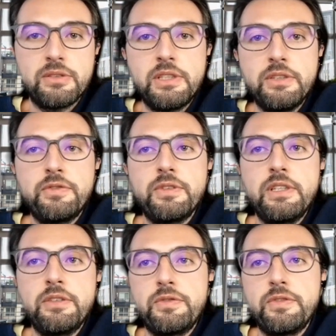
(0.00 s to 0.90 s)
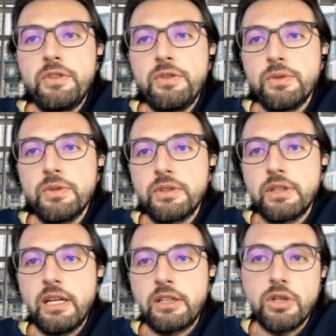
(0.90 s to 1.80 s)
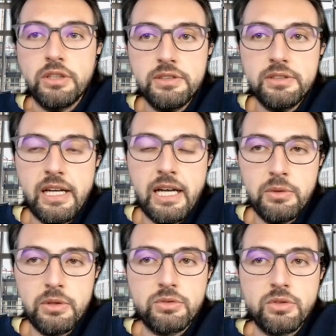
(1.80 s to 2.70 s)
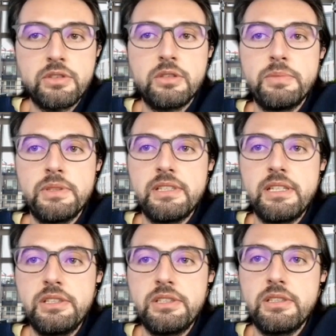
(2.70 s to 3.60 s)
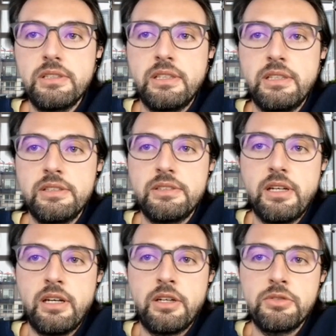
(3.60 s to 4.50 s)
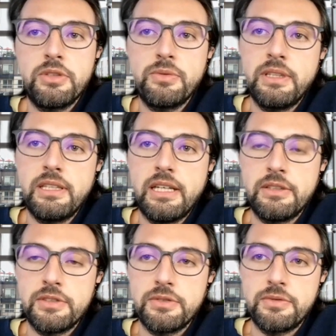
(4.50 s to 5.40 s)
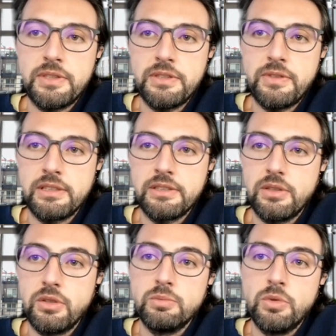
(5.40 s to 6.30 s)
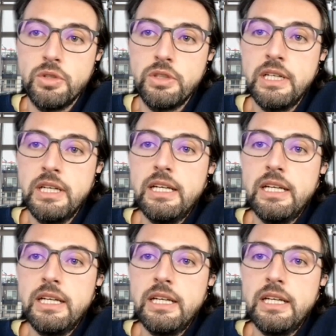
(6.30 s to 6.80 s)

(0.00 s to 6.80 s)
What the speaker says: So if your annual gross compensation is 120,000 Swiss francs or more,